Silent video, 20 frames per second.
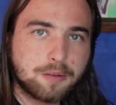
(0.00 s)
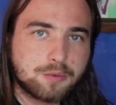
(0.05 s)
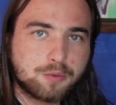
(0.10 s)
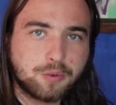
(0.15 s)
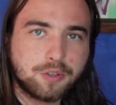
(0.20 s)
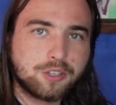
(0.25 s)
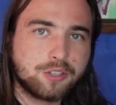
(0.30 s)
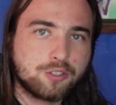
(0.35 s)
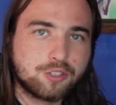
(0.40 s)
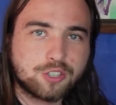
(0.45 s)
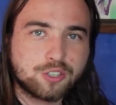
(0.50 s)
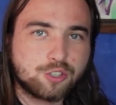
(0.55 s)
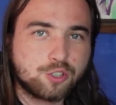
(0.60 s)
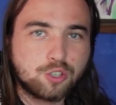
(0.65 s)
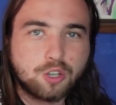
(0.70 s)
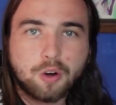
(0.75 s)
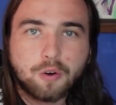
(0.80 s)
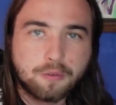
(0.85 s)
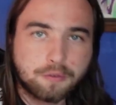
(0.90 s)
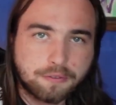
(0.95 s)
where you just
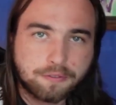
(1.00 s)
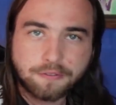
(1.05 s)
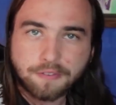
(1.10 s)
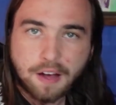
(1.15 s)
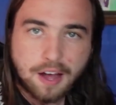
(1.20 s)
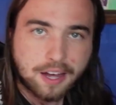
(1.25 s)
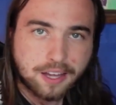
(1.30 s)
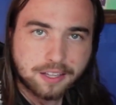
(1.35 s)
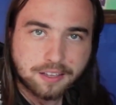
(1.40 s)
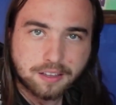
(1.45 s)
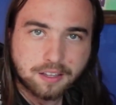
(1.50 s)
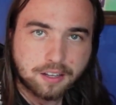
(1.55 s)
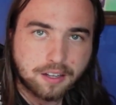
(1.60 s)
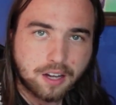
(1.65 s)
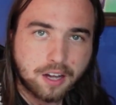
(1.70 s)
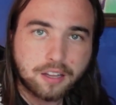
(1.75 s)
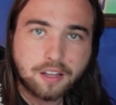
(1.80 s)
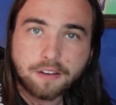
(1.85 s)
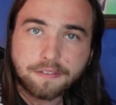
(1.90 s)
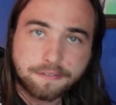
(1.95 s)
don't find
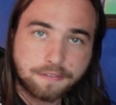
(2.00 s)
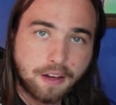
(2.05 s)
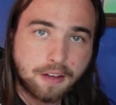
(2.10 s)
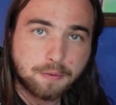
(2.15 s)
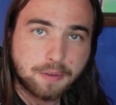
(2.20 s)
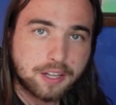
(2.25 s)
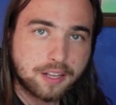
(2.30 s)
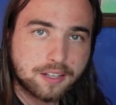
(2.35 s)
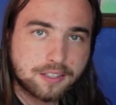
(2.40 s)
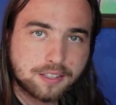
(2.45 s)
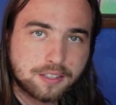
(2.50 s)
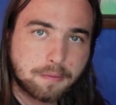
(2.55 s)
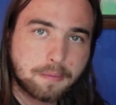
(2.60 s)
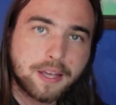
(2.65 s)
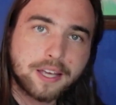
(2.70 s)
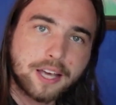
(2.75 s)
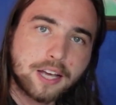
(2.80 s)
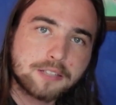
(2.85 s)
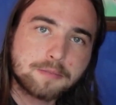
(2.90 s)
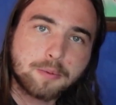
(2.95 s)
enough Vairinas to
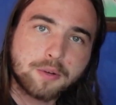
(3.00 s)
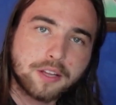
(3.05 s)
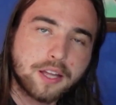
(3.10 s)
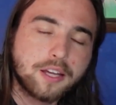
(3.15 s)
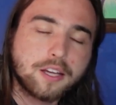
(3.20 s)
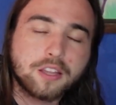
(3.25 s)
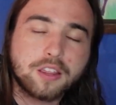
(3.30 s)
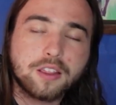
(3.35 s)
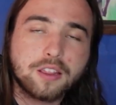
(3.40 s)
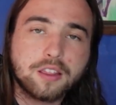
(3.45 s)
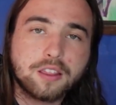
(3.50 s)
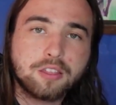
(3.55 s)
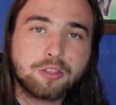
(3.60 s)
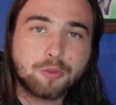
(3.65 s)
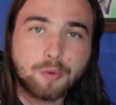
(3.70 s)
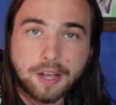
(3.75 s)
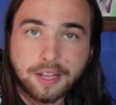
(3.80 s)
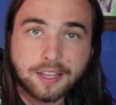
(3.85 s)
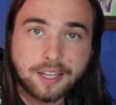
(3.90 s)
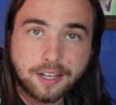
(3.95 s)
make Esperidaea
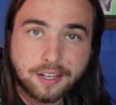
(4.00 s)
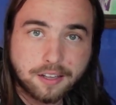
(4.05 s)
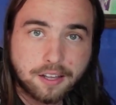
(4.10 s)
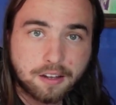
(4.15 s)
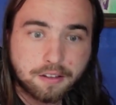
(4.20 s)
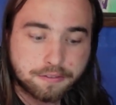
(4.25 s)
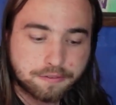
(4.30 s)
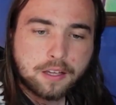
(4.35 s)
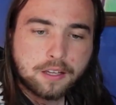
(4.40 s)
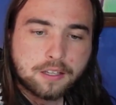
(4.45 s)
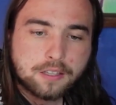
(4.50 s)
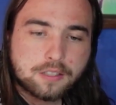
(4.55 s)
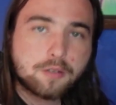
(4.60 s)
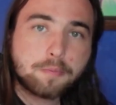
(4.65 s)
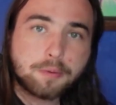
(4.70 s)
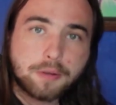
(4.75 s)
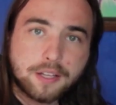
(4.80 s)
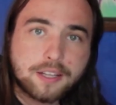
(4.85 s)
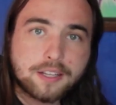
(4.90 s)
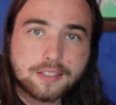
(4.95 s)
threatening enough.
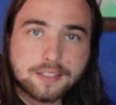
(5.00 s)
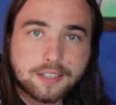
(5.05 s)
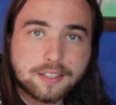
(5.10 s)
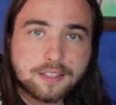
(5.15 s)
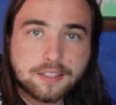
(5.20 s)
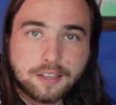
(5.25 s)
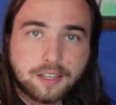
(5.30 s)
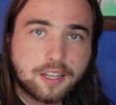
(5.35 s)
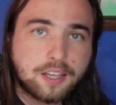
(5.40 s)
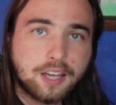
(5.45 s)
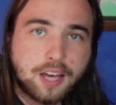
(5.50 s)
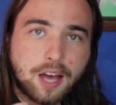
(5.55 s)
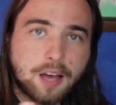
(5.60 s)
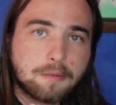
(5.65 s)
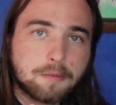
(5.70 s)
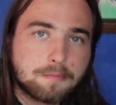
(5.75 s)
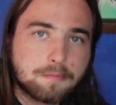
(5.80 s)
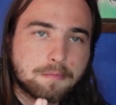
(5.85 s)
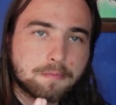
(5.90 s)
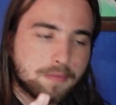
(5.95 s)
So pretty consistently,
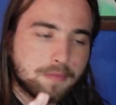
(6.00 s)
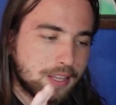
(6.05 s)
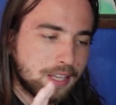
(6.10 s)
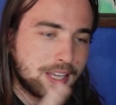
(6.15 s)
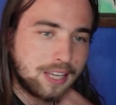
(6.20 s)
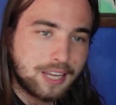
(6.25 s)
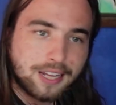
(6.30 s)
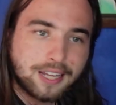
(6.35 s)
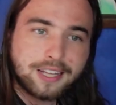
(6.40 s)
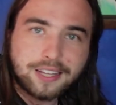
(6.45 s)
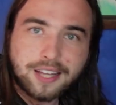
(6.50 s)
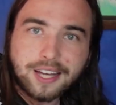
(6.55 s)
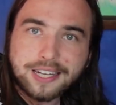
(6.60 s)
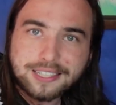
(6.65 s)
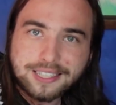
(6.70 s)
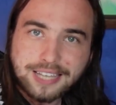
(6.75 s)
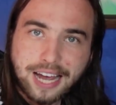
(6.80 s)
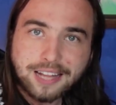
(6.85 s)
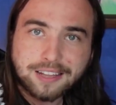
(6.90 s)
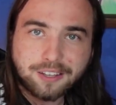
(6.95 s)
I'm getting
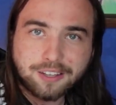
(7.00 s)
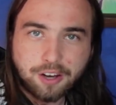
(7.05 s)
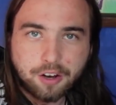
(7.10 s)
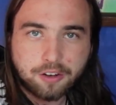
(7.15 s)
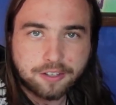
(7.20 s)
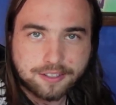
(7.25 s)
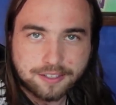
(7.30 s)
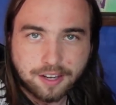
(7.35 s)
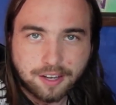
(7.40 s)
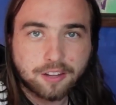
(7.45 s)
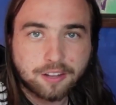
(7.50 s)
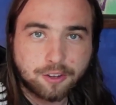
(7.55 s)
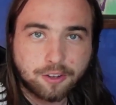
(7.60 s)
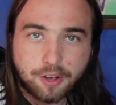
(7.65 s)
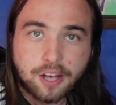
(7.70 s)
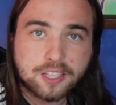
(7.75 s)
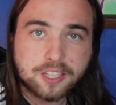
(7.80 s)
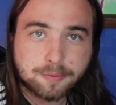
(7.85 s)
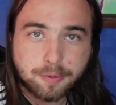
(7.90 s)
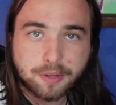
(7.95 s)
like 10 cards under
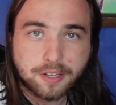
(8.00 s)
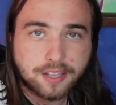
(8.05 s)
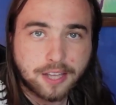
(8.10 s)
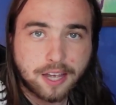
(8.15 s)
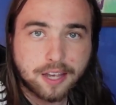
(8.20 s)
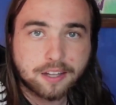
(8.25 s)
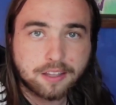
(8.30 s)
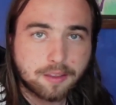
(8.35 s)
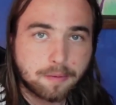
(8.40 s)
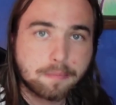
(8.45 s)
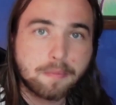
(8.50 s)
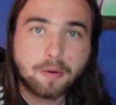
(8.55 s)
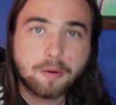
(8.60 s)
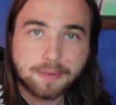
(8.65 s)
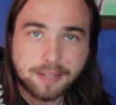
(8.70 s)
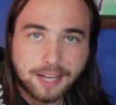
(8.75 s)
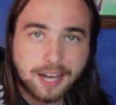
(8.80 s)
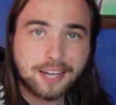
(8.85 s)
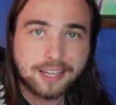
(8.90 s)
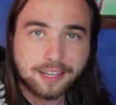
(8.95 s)
Esperidaea the
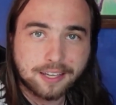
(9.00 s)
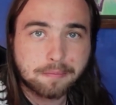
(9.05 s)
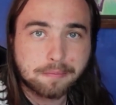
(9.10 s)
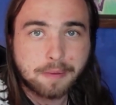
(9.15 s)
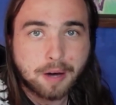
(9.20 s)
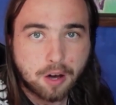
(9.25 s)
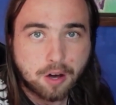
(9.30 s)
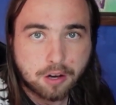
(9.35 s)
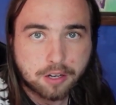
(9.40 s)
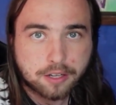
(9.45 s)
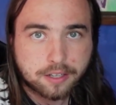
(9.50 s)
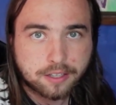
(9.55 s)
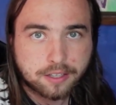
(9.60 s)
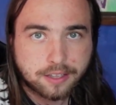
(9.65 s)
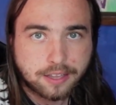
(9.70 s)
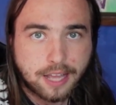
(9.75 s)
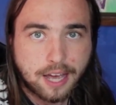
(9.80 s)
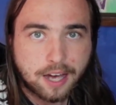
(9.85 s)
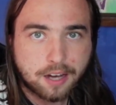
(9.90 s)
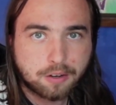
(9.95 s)
moment I hit Mahar
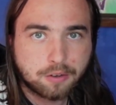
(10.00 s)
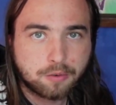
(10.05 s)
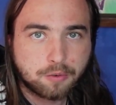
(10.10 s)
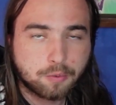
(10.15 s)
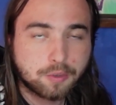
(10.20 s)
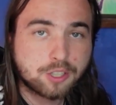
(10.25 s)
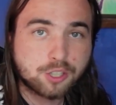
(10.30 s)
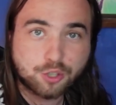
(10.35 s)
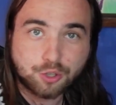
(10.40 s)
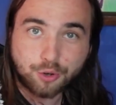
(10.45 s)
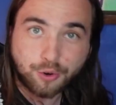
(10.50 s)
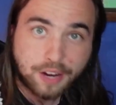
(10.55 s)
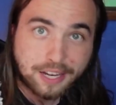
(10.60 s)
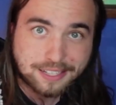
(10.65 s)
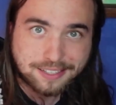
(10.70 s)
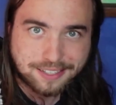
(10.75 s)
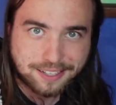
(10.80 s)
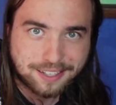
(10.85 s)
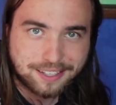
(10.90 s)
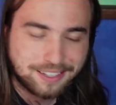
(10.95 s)
now, which is
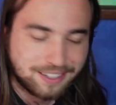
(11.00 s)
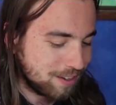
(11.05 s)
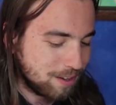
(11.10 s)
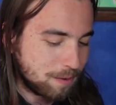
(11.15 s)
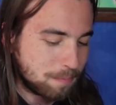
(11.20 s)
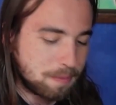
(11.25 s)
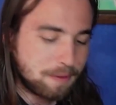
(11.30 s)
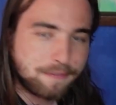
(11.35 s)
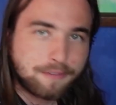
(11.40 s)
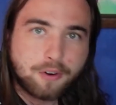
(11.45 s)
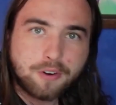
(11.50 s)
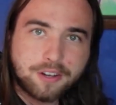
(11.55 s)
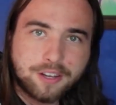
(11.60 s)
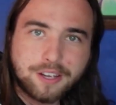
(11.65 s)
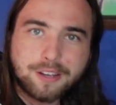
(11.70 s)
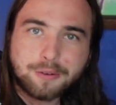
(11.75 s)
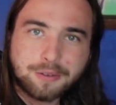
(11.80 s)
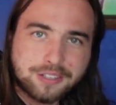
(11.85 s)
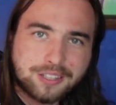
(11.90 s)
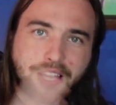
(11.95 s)
crazy. Before,
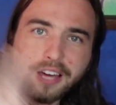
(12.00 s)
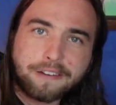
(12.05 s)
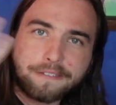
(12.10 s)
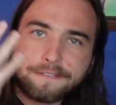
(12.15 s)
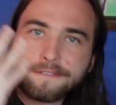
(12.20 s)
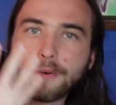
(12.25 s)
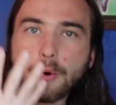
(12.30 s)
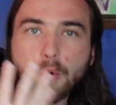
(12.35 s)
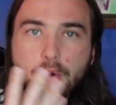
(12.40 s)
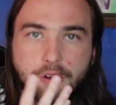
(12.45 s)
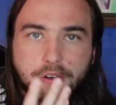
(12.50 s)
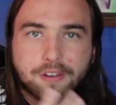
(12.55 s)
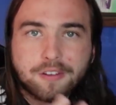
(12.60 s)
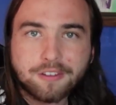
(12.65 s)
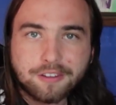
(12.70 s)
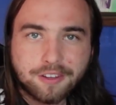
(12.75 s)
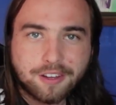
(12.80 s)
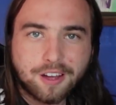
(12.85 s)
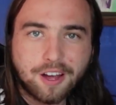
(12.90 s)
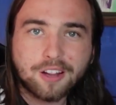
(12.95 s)
it was like 4
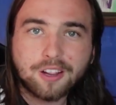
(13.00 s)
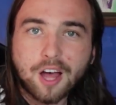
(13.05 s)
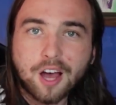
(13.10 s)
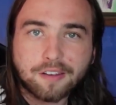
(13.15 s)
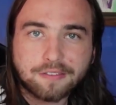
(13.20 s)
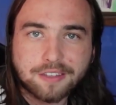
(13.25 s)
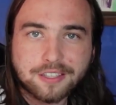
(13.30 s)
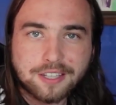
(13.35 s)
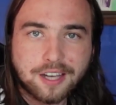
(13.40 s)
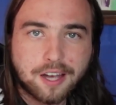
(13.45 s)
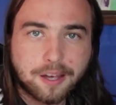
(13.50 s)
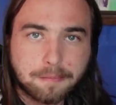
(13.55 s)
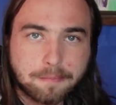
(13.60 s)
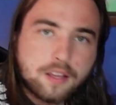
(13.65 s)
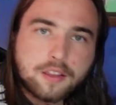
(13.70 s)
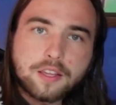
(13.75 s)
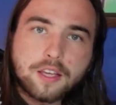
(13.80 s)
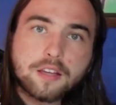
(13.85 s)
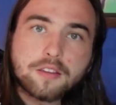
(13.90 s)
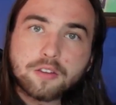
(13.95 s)
a lot of the time.
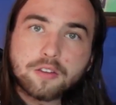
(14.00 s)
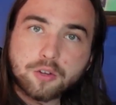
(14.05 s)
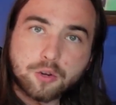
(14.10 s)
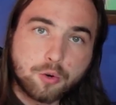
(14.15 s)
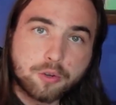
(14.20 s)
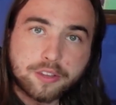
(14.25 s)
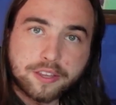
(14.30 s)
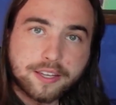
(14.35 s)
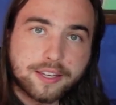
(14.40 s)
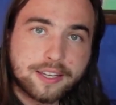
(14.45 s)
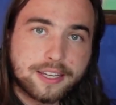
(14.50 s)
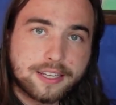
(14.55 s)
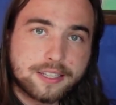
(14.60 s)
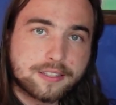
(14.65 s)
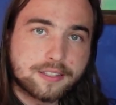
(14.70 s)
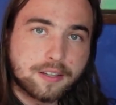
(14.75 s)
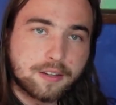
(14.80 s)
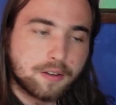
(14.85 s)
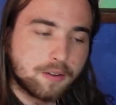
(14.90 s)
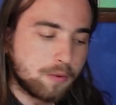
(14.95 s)
The other cool thing
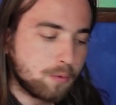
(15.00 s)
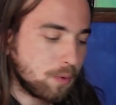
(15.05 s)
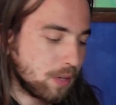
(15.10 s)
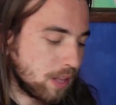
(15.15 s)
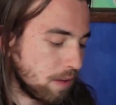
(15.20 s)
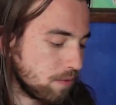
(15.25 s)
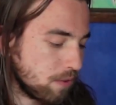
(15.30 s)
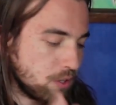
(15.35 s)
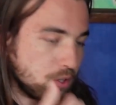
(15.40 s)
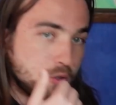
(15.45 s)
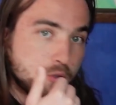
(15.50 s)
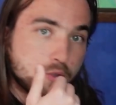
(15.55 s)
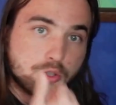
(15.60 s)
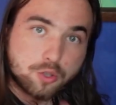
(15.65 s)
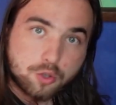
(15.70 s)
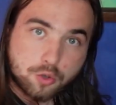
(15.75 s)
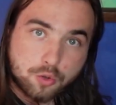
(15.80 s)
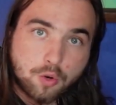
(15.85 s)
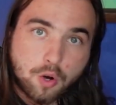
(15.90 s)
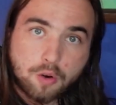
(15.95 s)
is whenever you
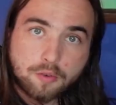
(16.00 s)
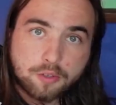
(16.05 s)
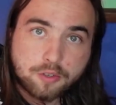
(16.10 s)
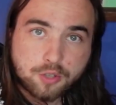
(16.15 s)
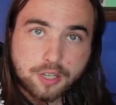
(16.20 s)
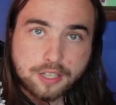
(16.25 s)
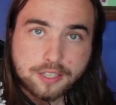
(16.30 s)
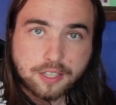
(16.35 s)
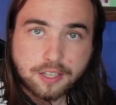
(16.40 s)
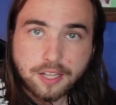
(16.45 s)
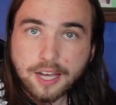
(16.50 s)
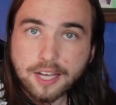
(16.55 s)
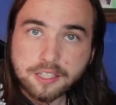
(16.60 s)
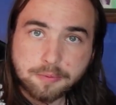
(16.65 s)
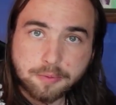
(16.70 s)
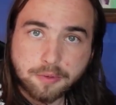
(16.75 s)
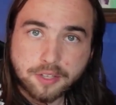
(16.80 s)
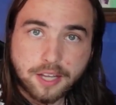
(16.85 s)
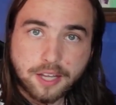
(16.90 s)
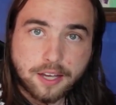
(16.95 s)
do overdress into
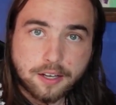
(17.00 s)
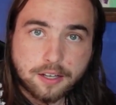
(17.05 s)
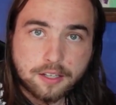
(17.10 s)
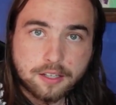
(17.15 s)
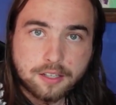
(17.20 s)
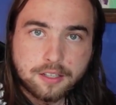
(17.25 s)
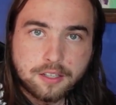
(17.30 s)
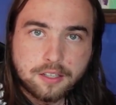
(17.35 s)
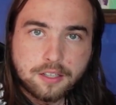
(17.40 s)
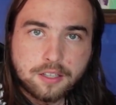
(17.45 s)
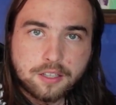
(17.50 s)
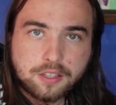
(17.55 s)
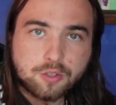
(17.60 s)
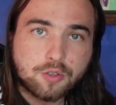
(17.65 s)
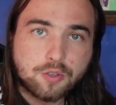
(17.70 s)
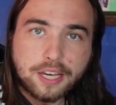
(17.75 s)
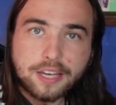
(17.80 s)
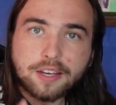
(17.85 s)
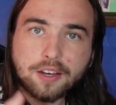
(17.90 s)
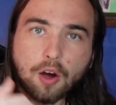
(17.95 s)
Esperidaea,
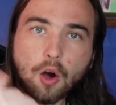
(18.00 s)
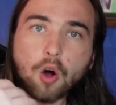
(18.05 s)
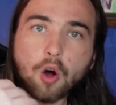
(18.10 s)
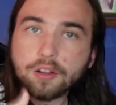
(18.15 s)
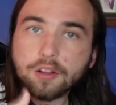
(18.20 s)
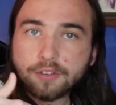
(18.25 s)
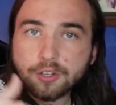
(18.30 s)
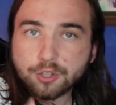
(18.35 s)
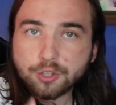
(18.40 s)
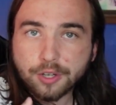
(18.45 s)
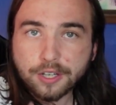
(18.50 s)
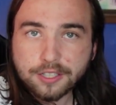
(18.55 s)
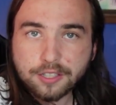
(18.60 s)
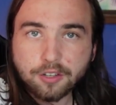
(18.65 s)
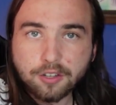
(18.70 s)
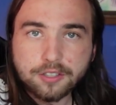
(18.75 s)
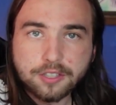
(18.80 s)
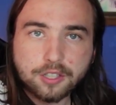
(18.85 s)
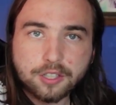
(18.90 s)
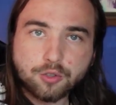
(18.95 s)
you get all of your
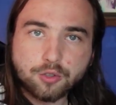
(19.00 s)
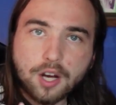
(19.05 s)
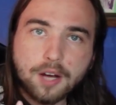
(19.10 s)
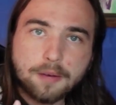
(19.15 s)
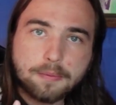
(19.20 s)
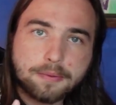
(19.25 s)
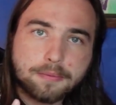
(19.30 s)
Trickstars and drop